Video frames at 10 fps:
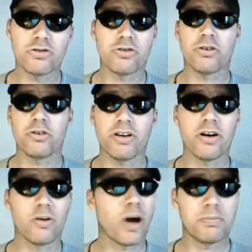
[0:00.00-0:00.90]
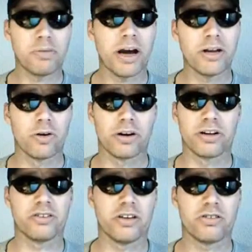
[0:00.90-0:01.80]
Oh, sure, there are white
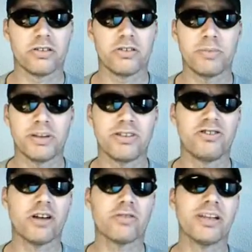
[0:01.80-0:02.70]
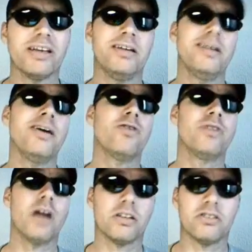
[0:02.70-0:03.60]
pride organizations, but they're generally
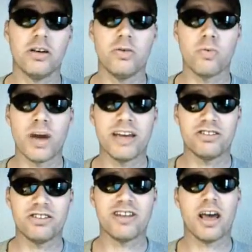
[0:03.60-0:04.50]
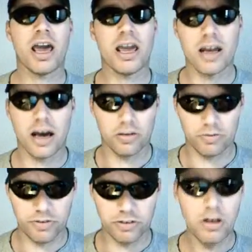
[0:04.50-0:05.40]
neo-Nazi racist
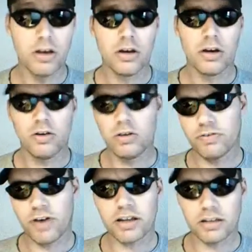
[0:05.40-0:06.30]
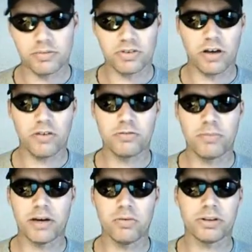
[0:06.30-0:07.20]
hate outfits who define
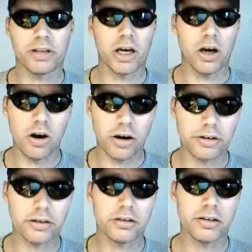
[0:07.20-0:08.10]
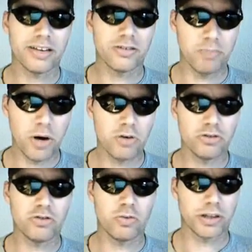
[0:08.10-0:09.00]
themselves by what they aren't as
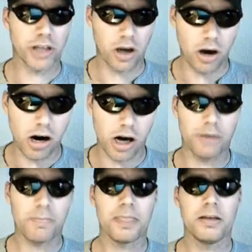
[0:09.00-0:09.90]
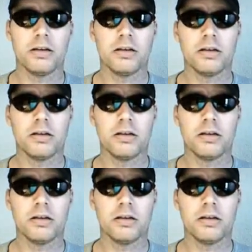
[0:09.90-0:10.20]
opposed to what they are.